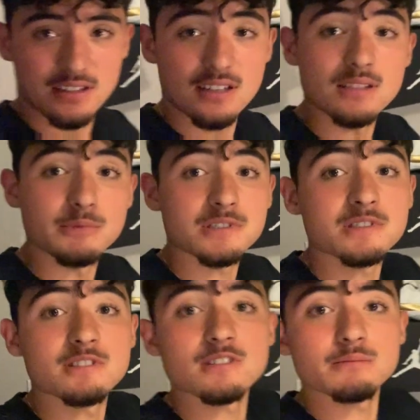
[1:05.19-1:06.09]
Let me show
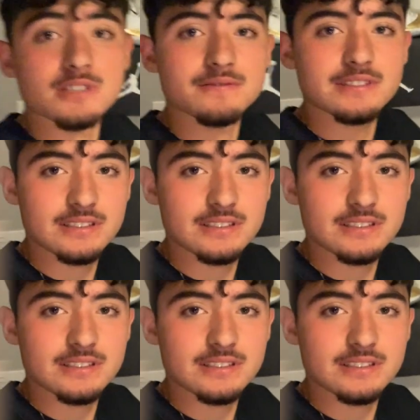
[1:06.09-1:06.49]
you a little bit of